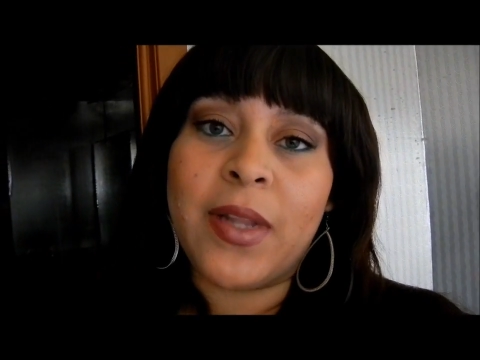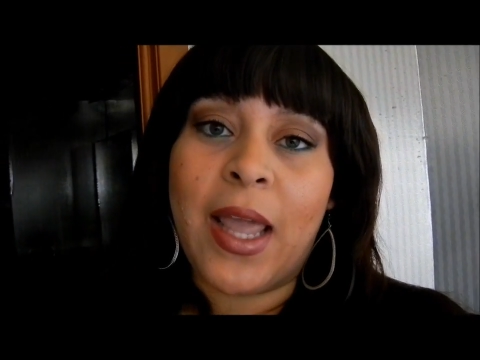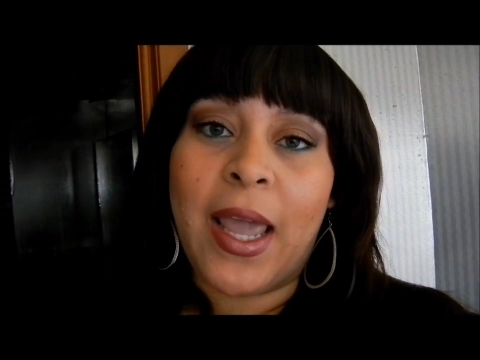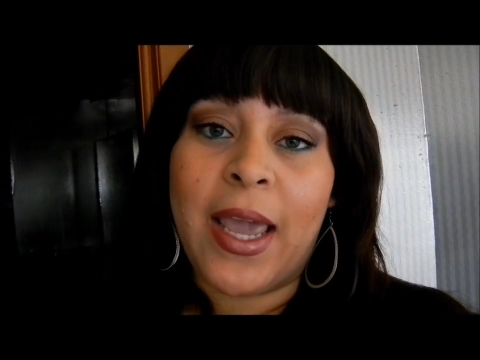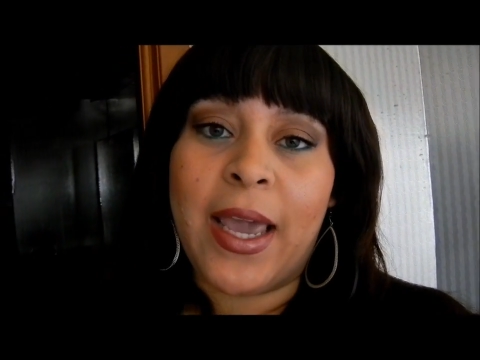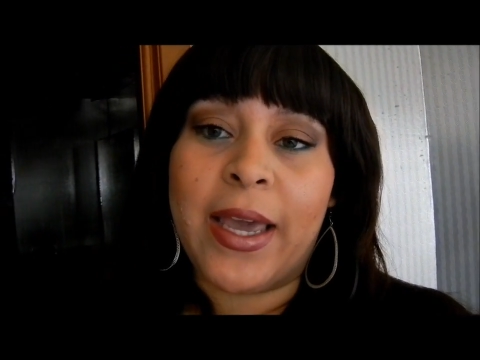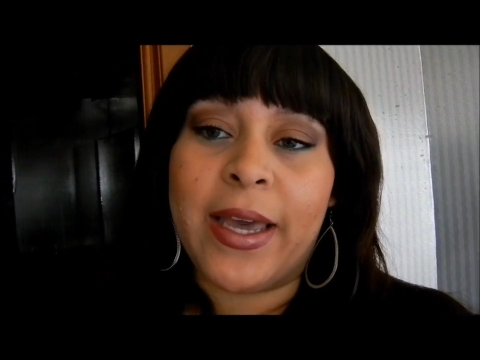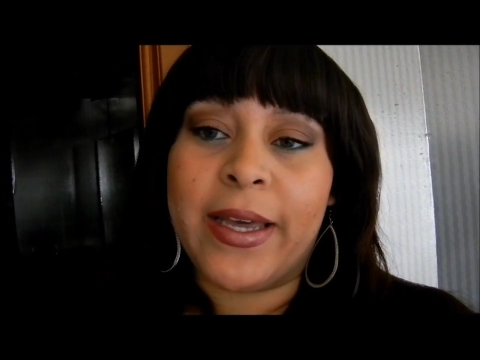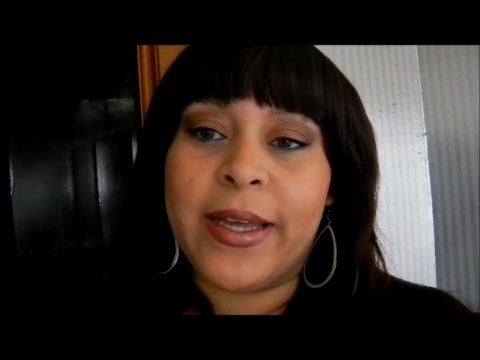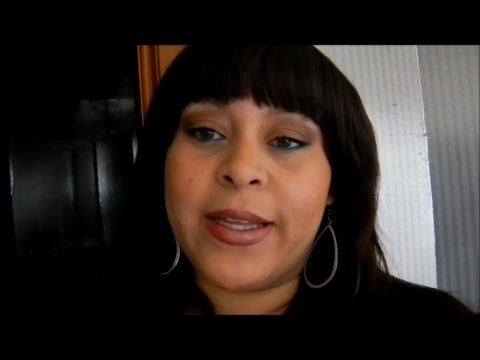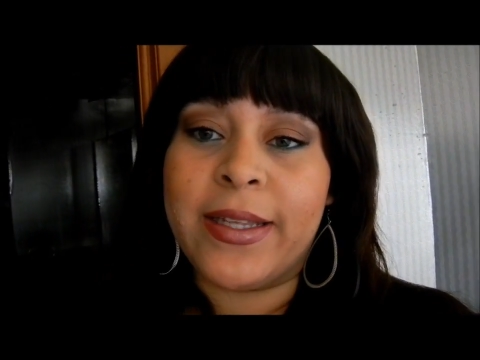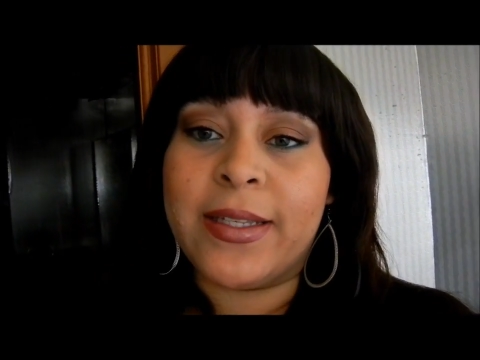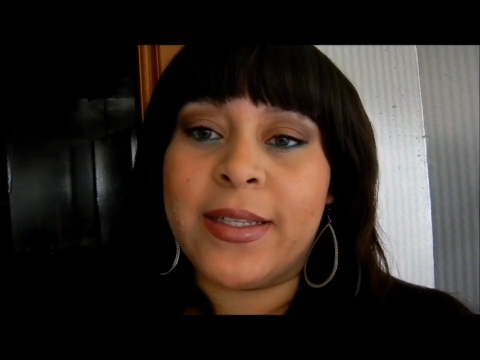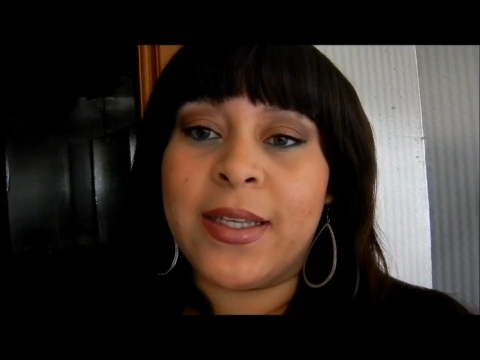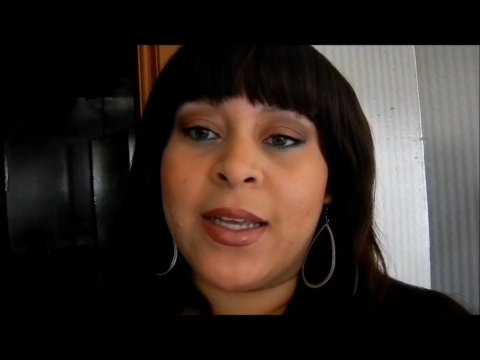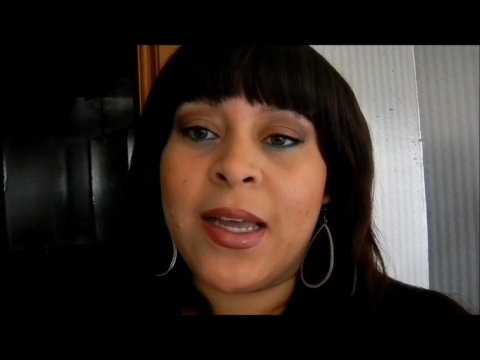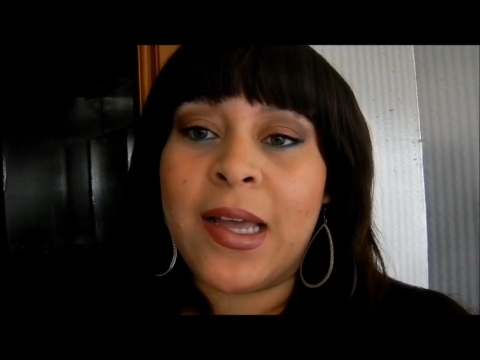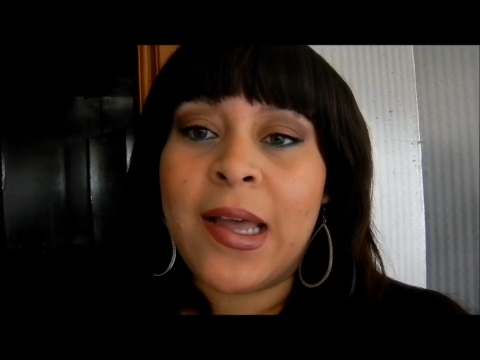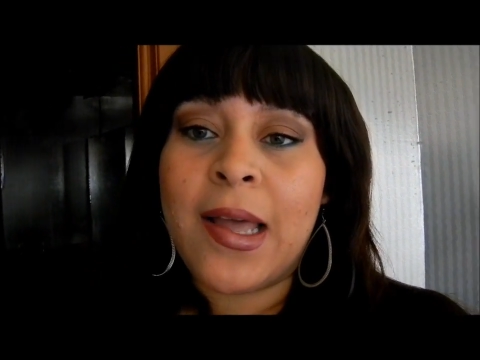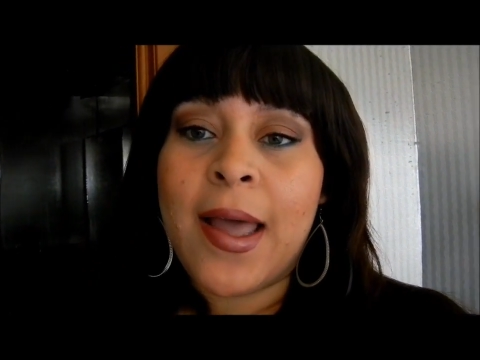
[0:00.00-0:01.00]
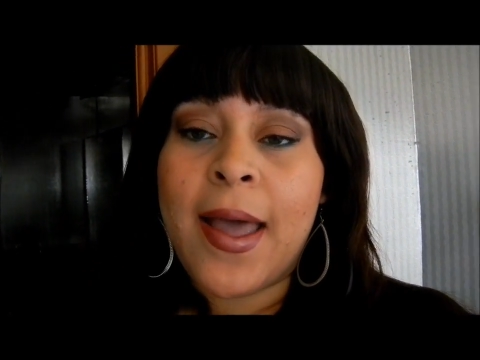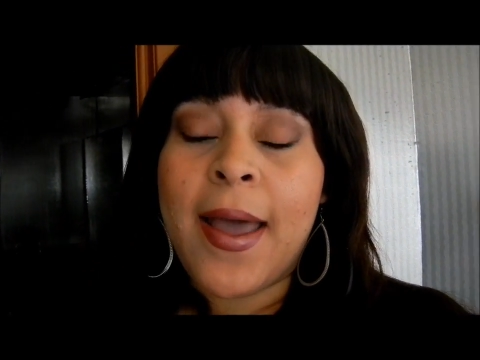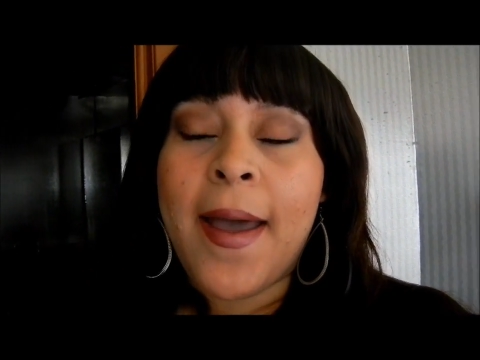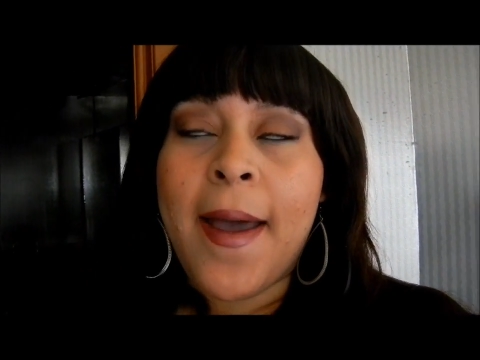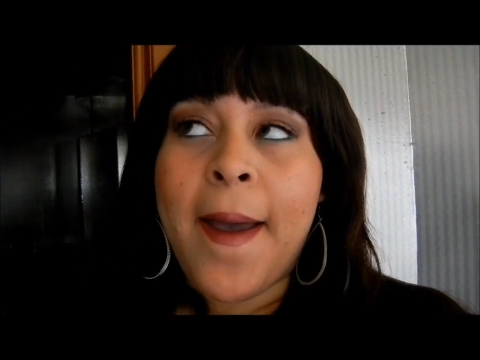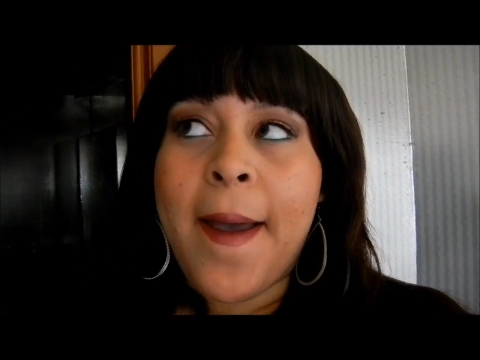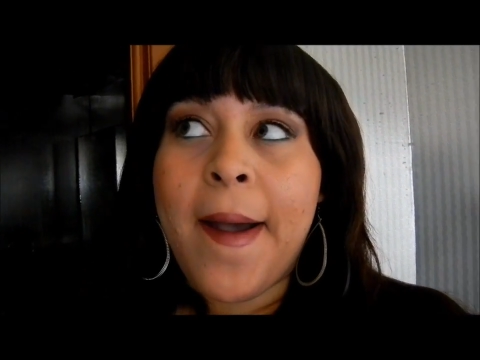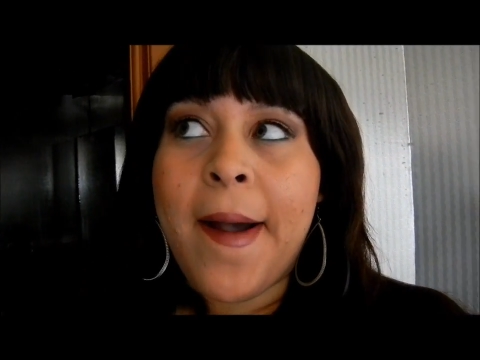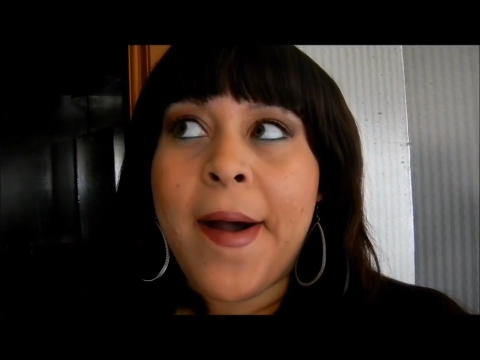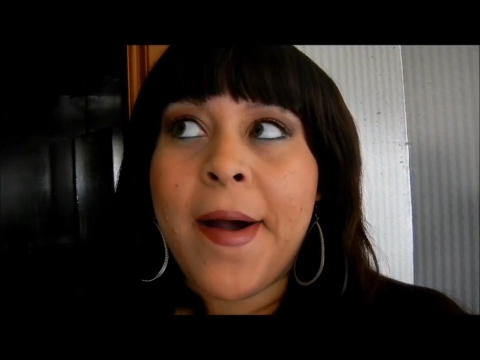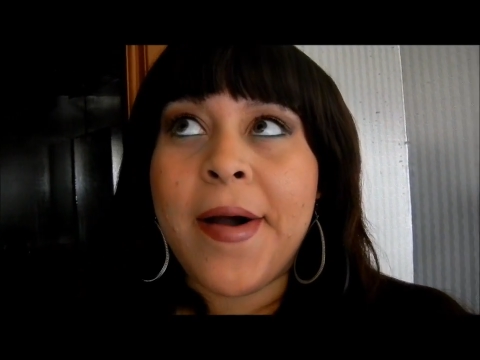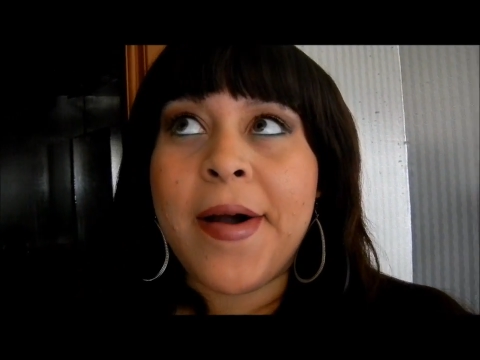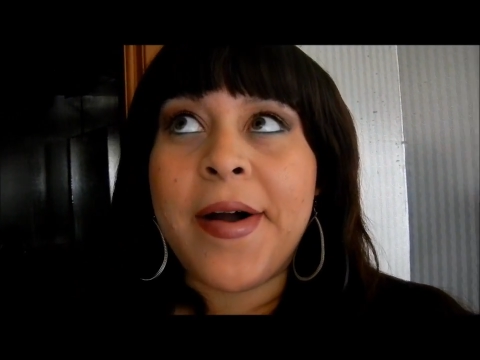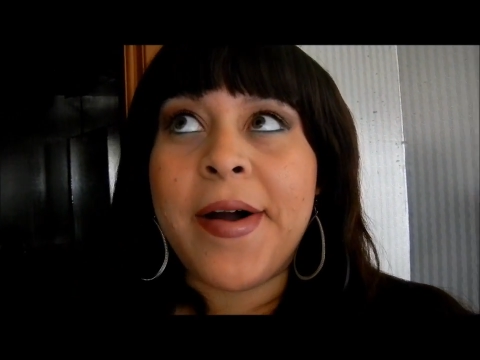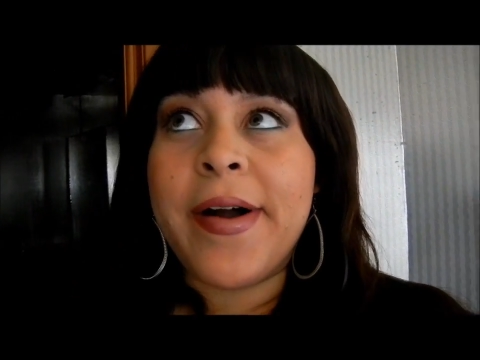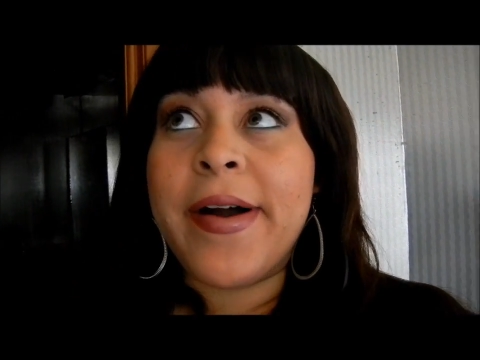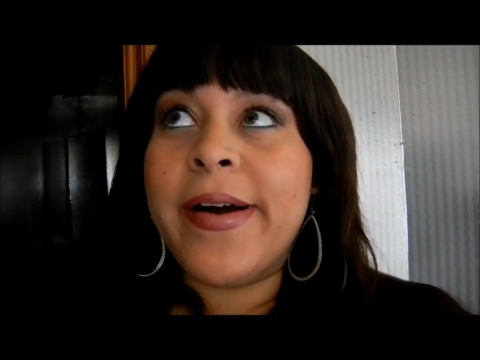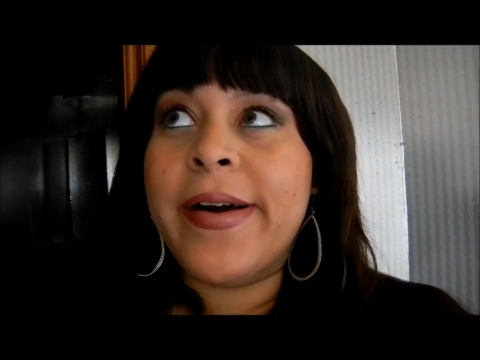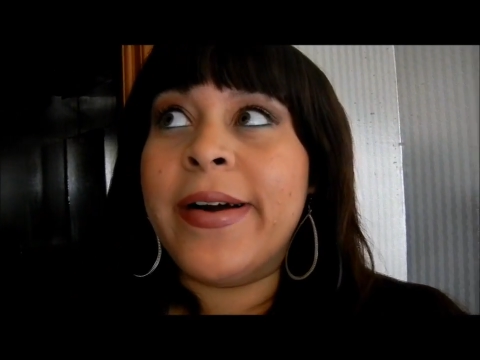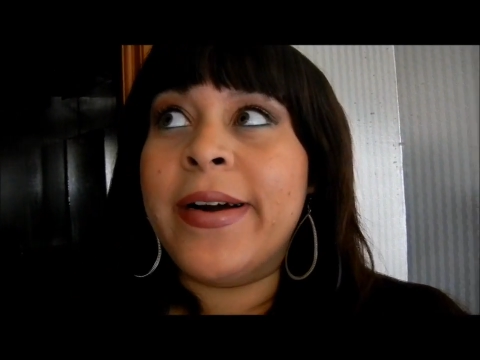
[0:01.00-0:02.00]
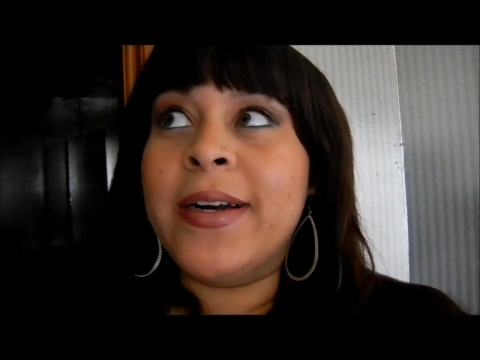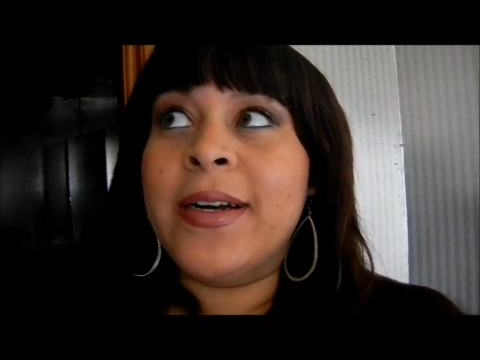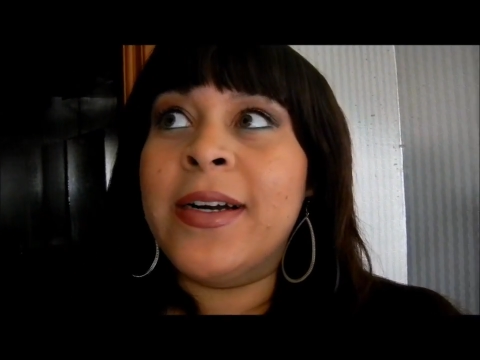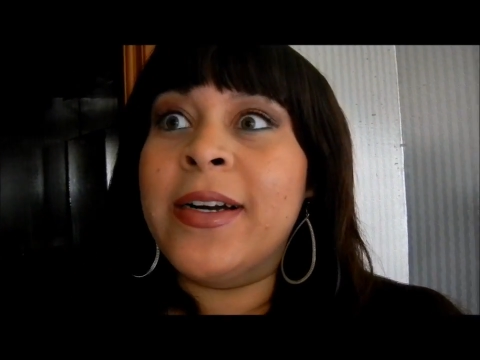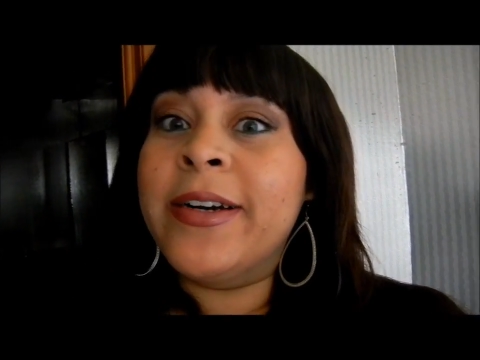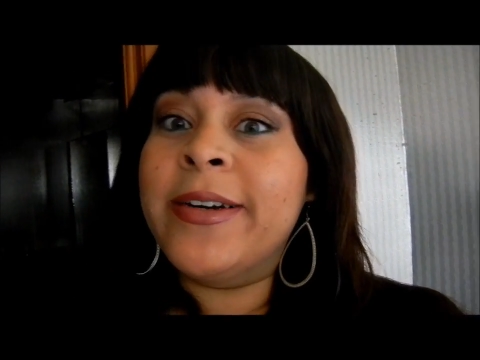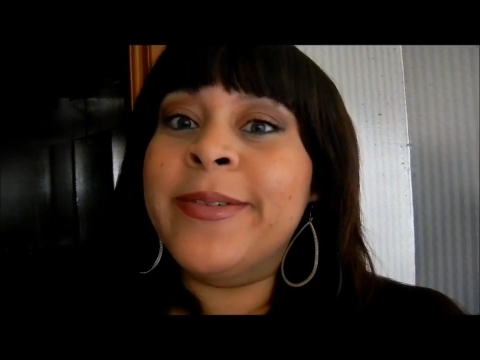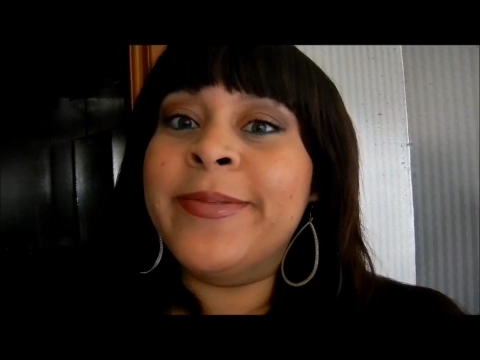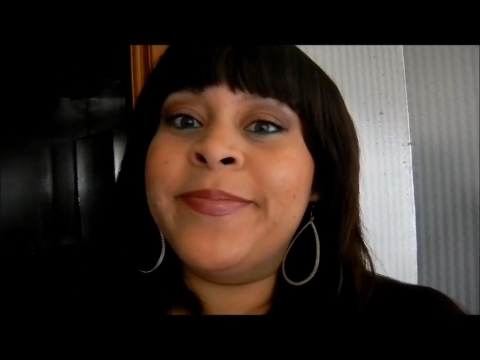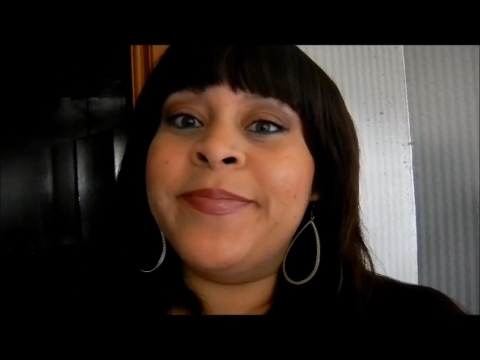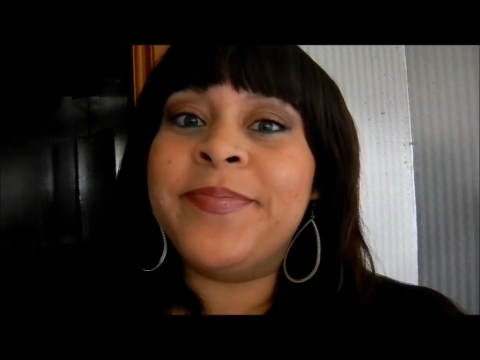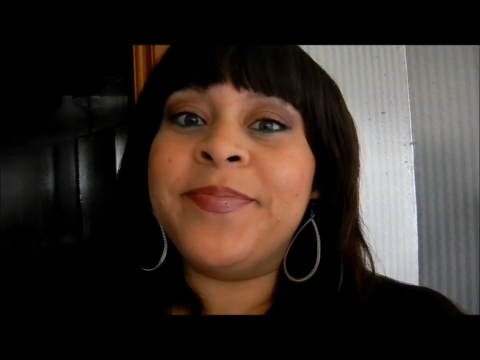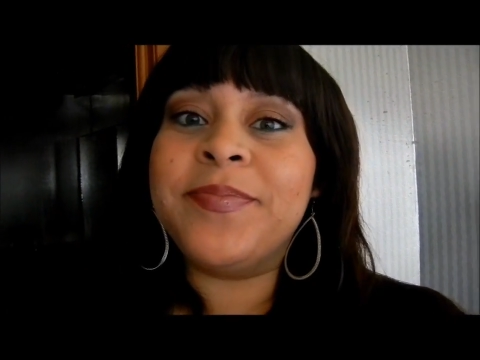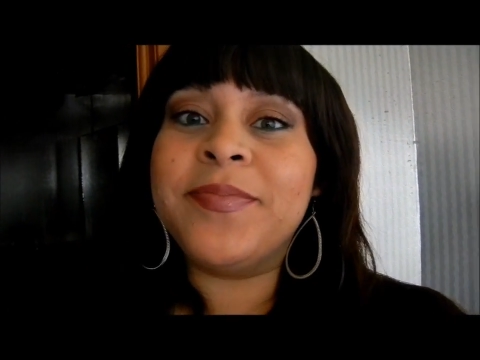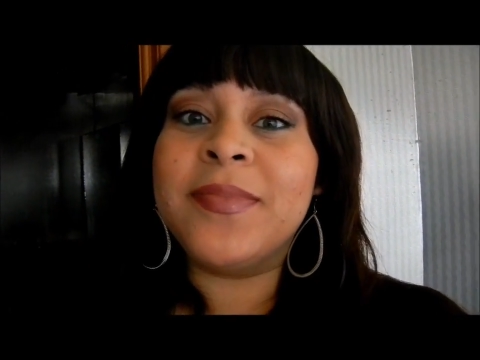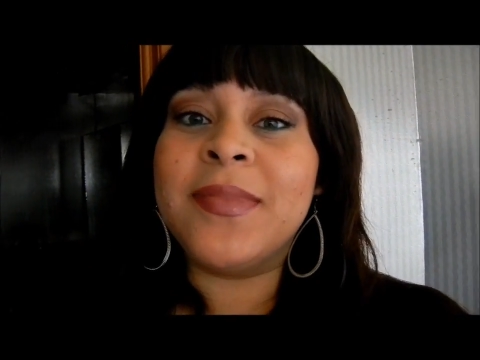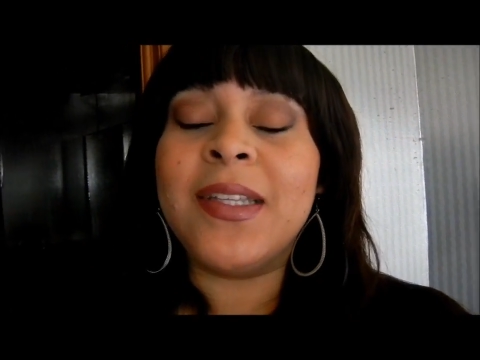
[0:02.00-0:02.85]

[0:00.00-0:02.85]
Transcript: And, um,